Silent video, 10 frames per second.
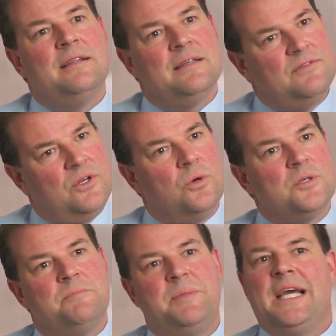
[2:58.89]
that
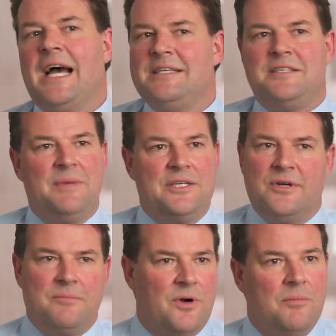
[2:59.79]
cause a big
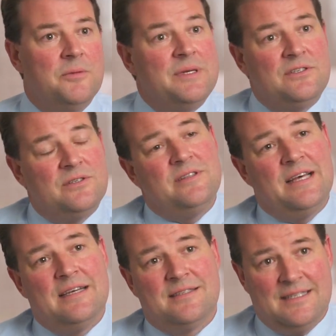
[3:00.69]
asymmetric problem in
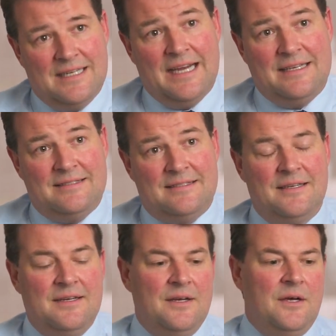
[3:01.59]
2008.
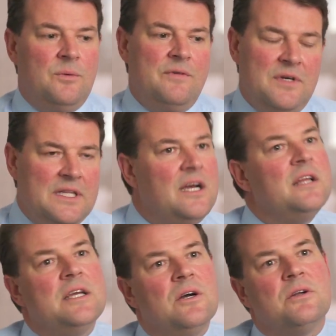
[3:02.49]
We've really
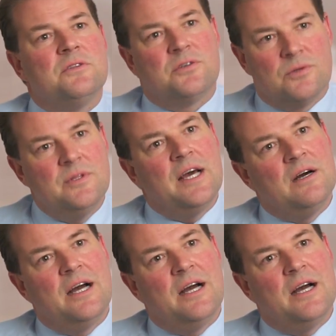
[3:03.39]
only gone through that